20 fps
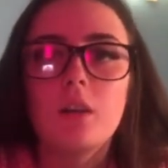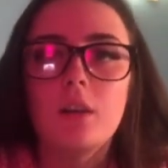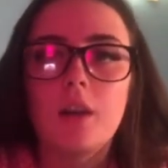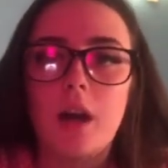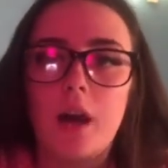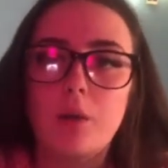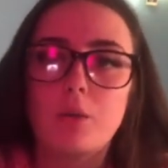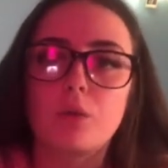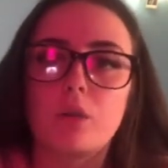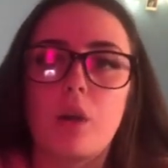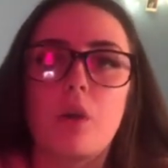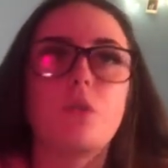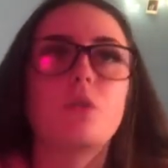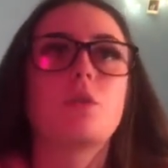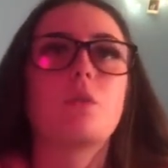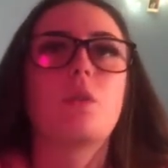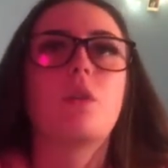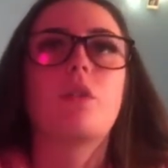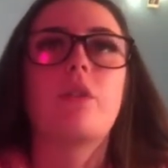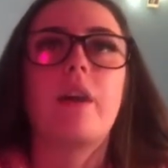I will go to
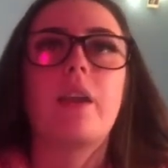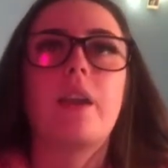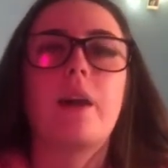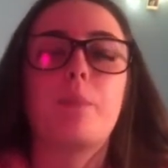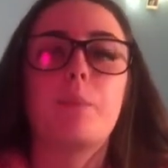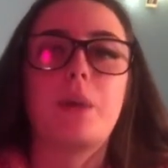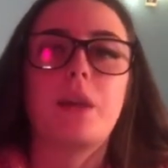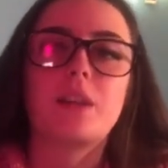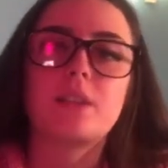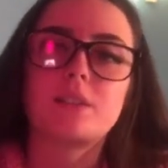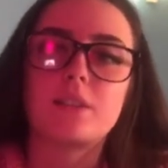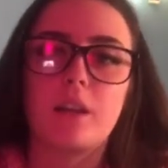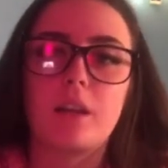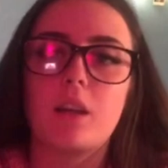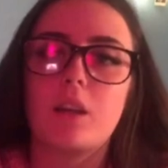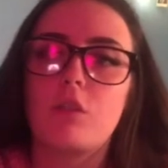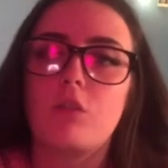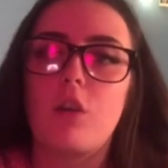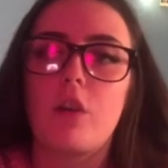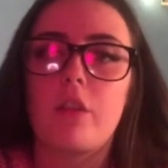an event and be
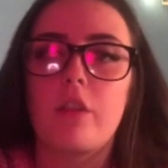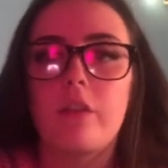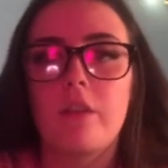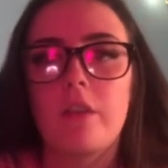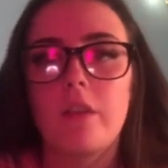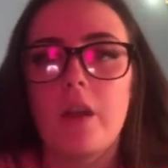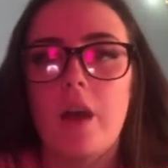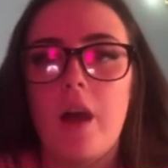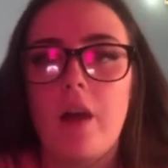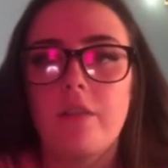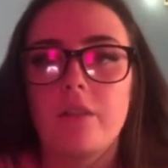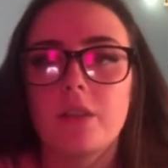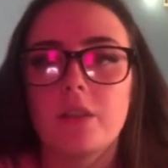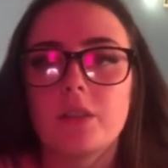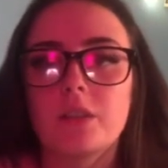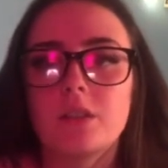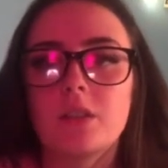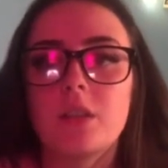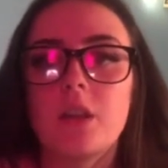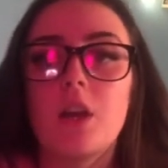excited rather than
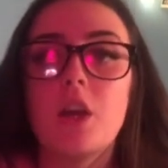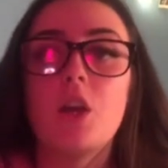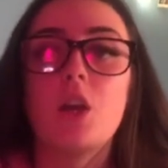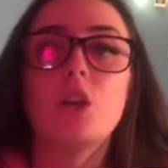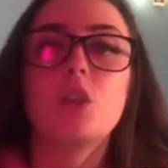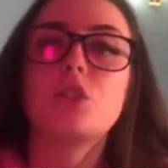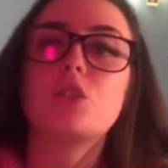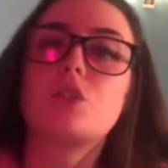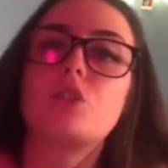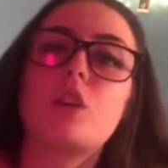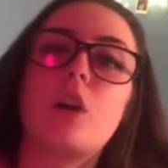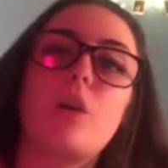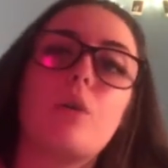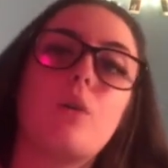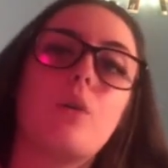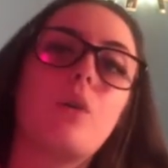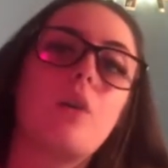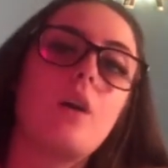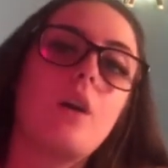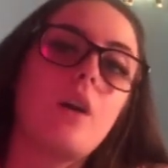nervous. So
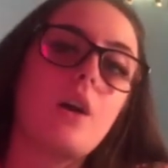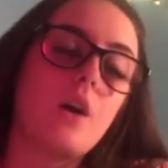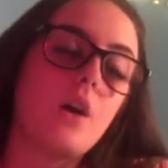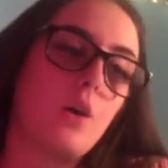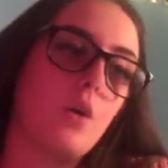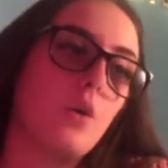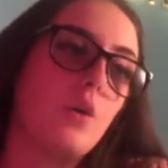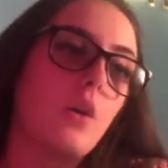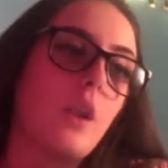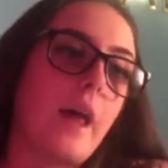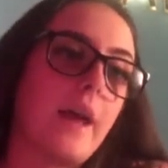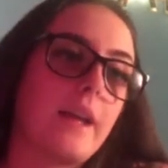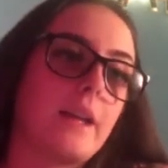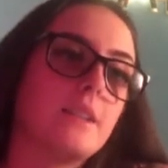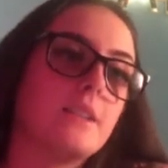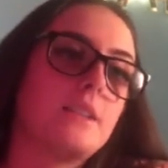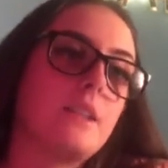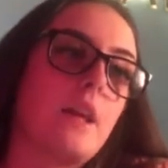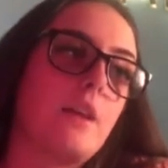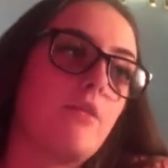all I can
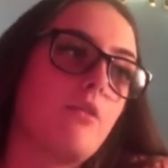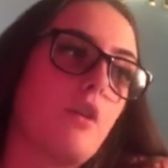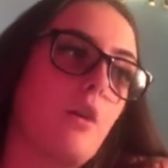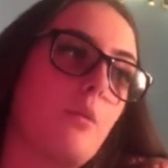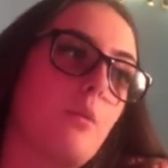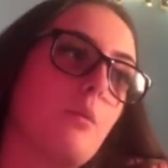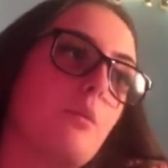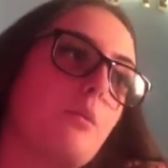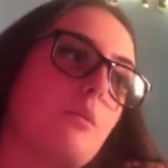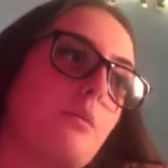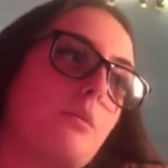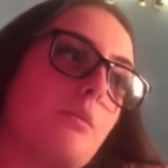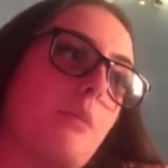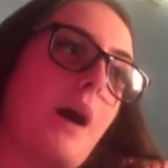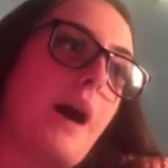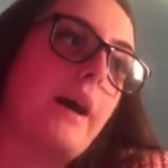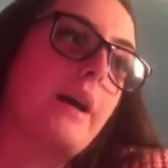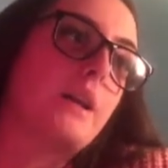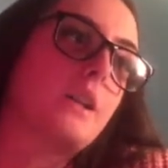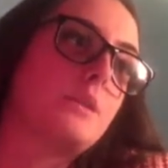say from
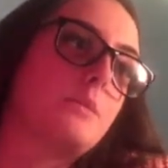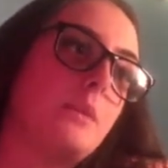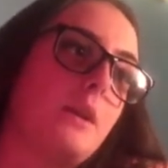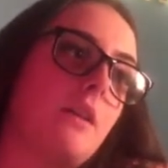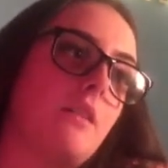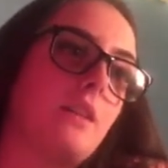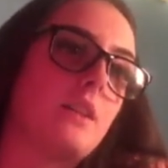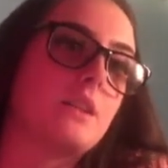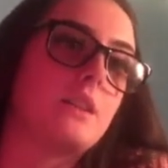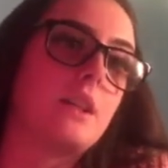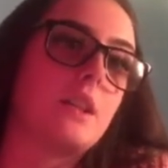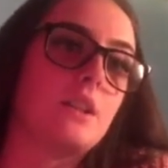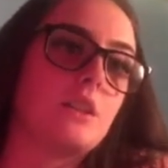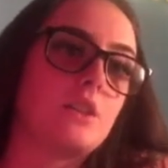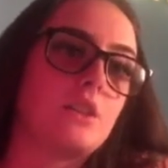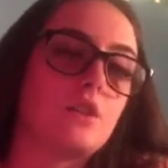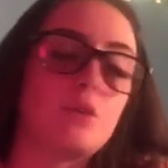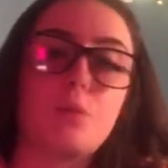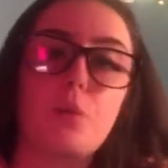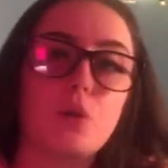my experience is
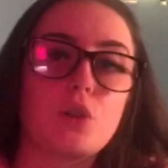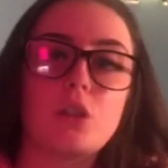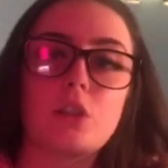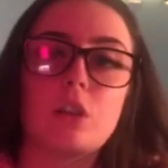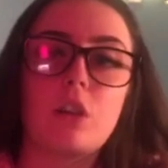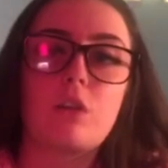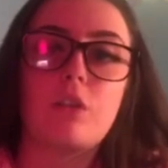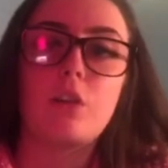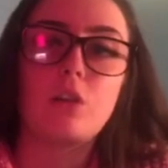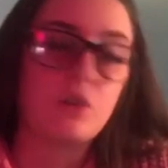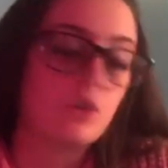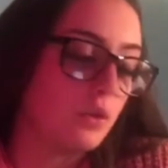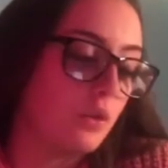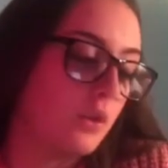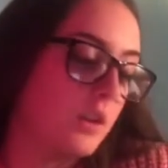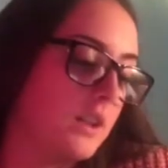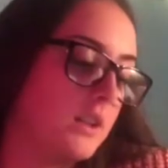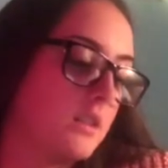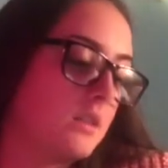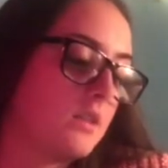to push yourself and do
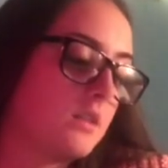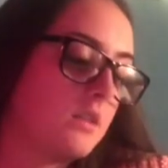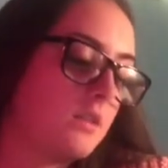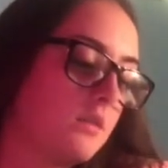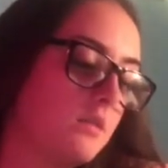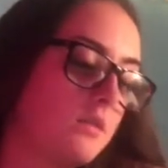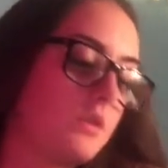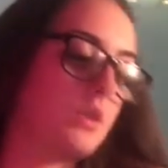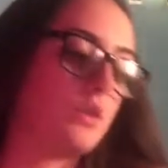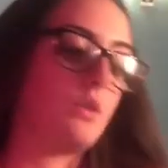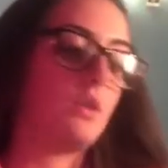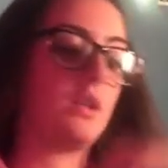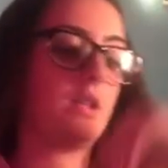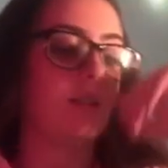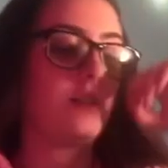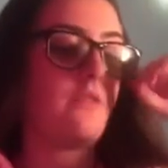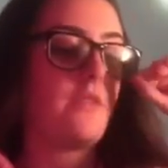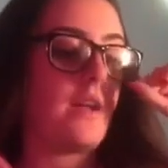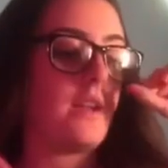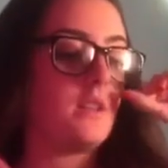these
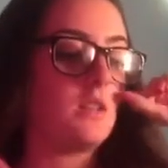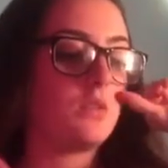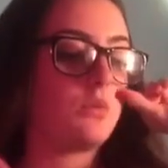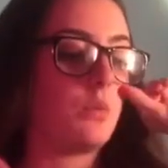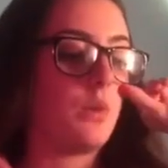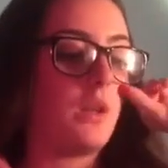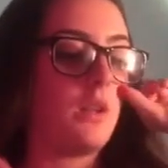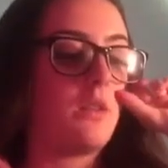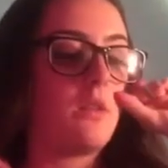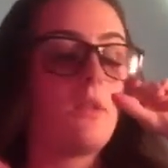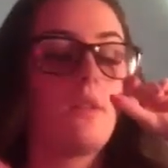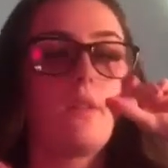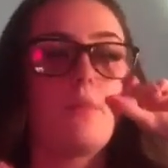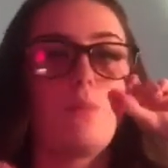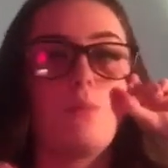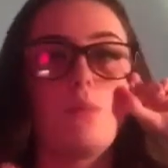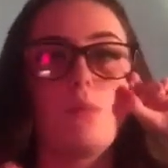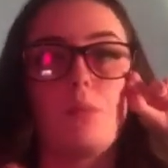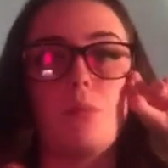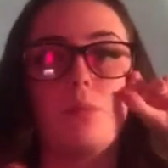events with
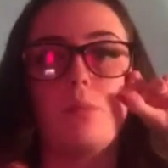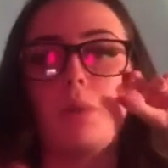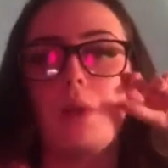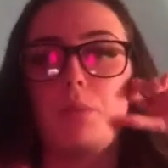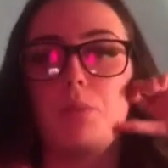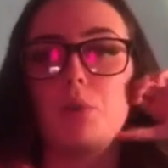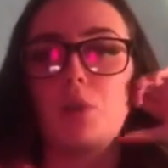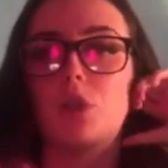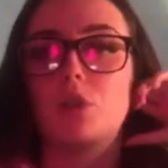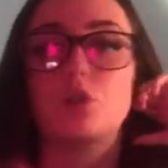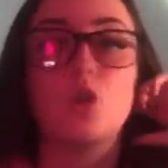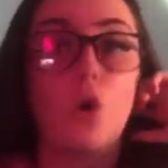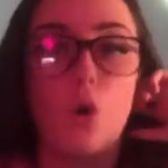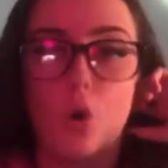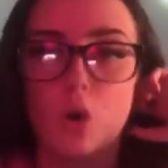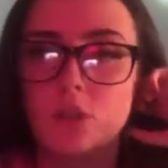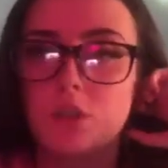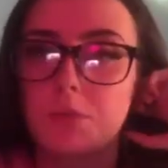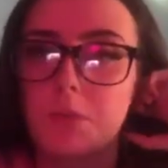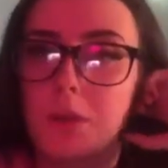people and
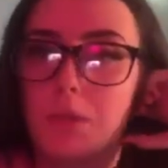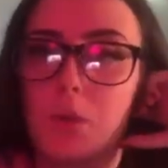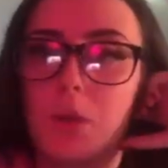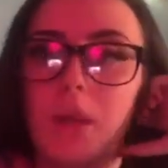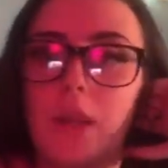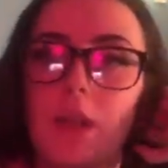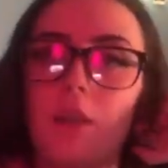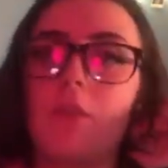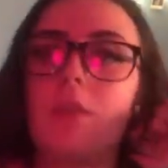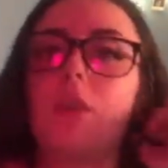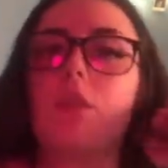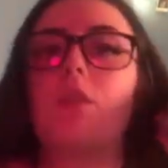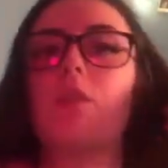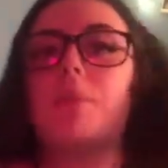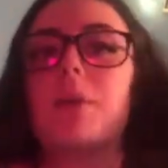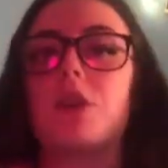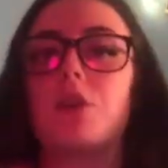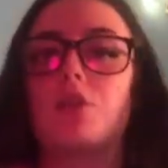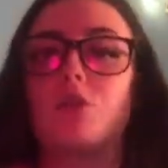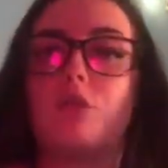talk to people, even if it
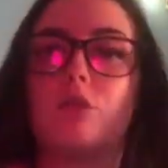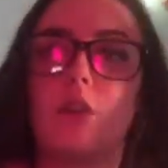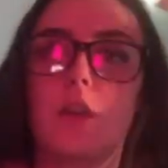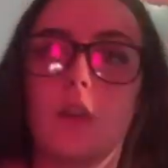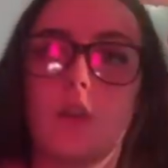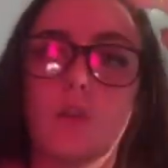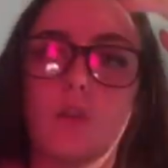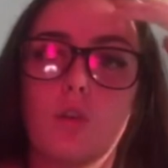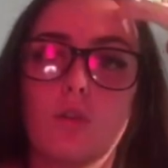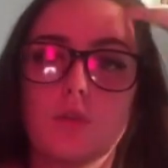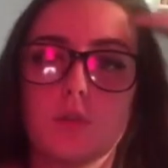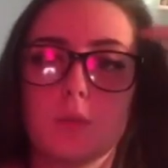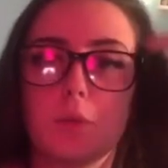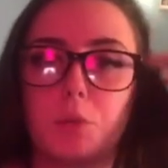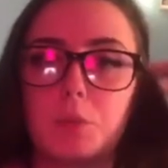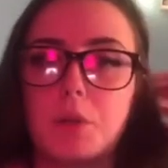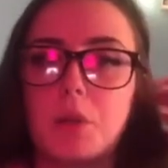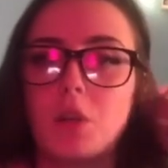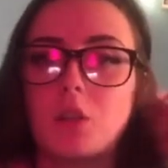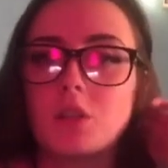makes you feel uncomfortable,
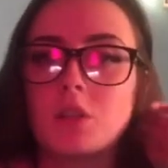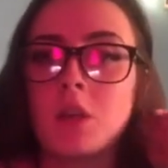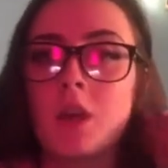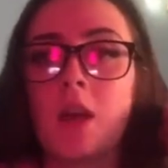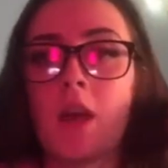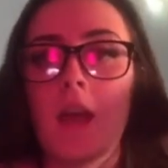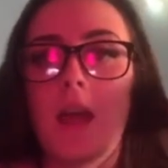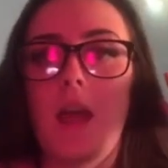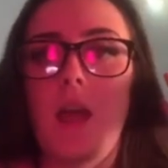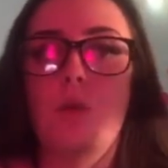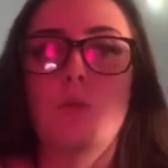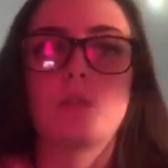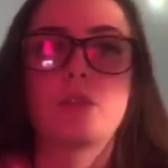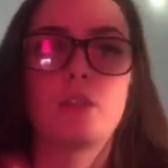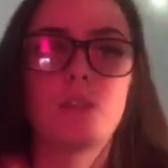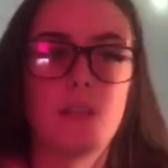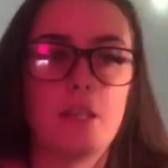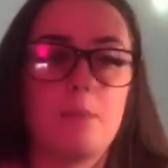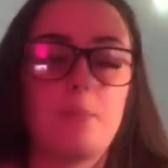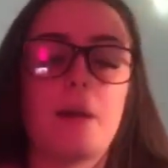because it was
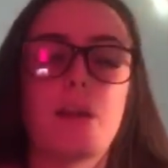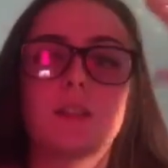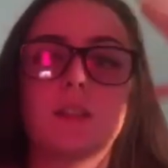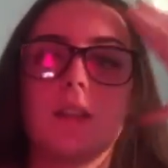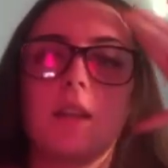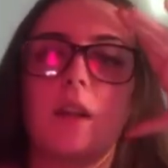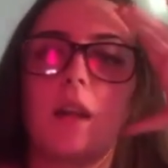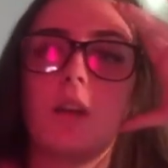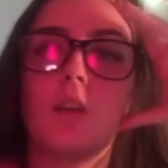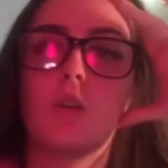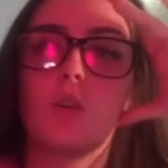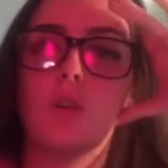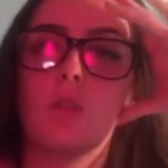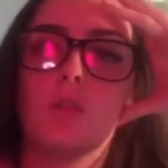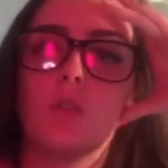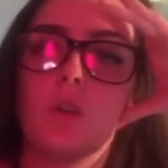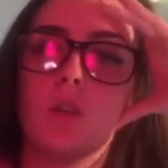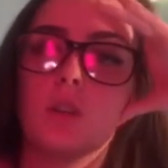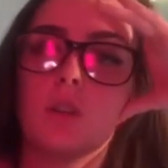the best thing I could have done.